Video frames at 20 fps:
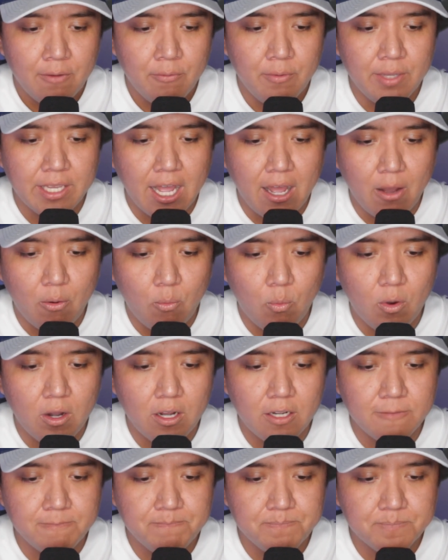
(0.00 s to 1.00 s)
We got
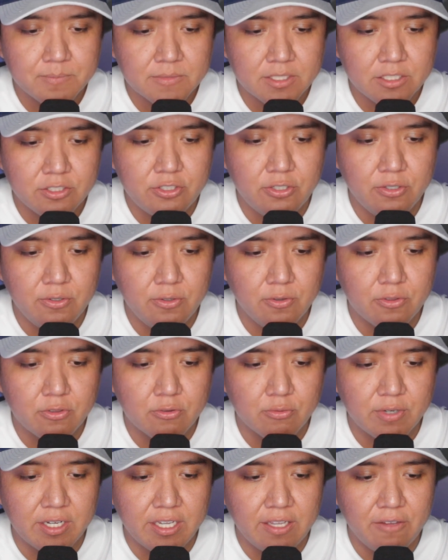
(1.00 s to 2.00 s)
1, 2,
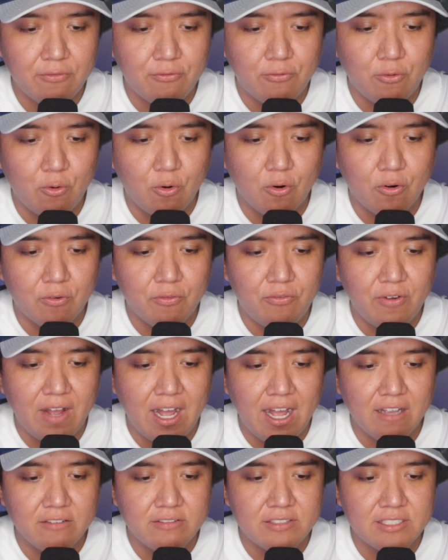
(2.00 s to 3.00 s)
3, 4,
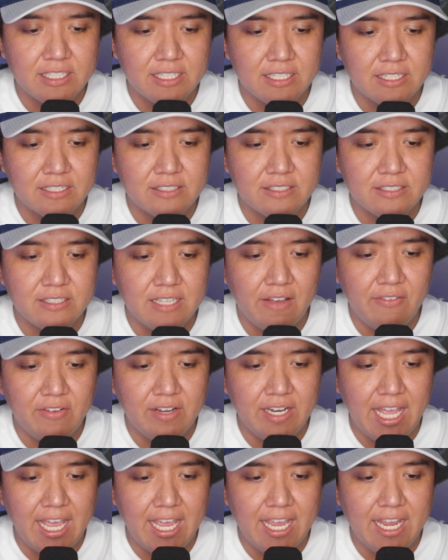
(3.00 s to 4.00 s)
5, 6,
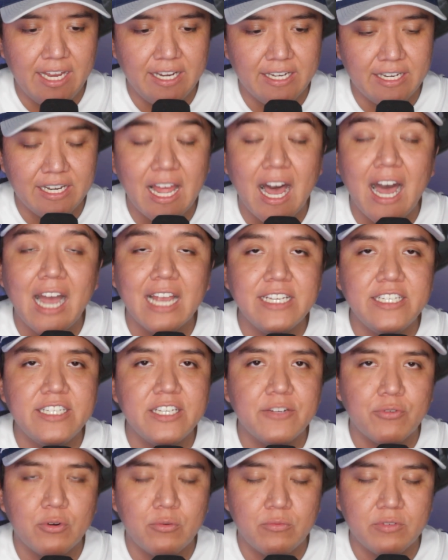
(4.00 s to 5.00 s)
7, 8, 9
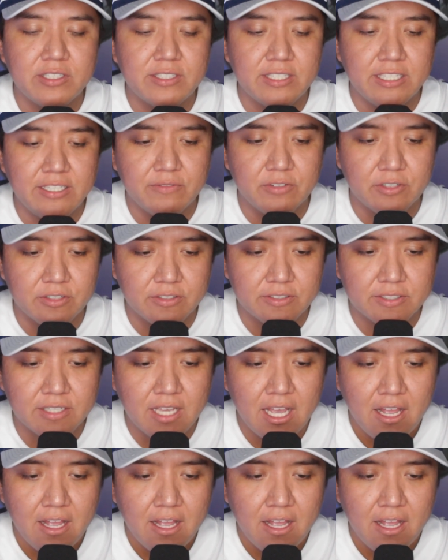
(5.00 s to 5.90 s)
different receivers